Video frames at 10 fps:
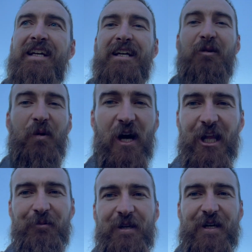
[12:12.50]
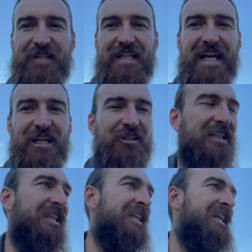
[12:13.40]
while I'm in
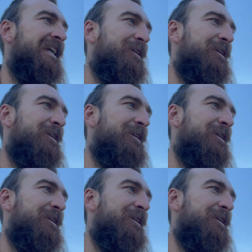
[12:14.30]
isolation,